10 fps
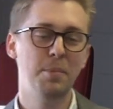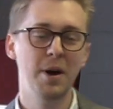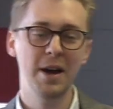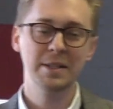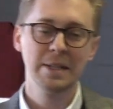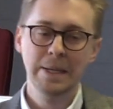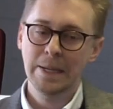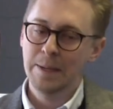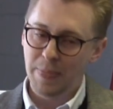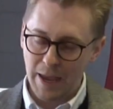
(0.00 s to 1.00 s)
But
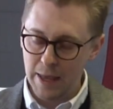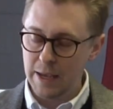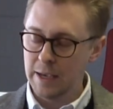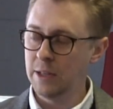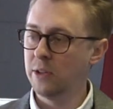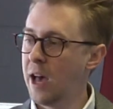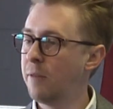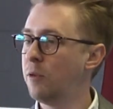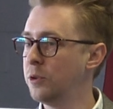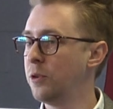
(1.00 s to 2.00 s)
at any
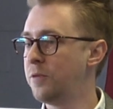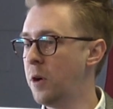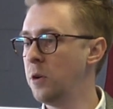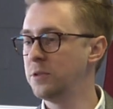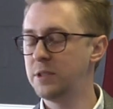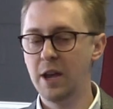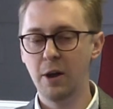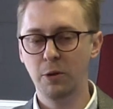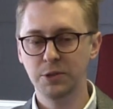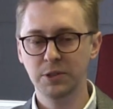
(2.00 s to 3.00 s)
level, your phones now
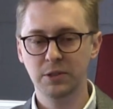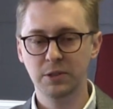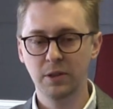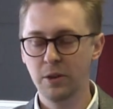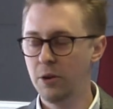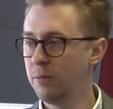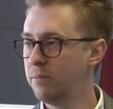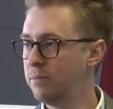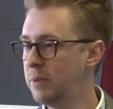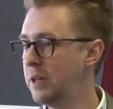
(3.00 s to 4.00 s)
are just, they're
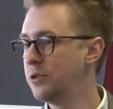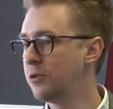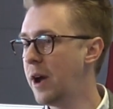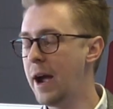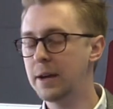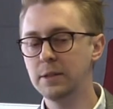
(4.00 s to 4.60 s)
being tracked.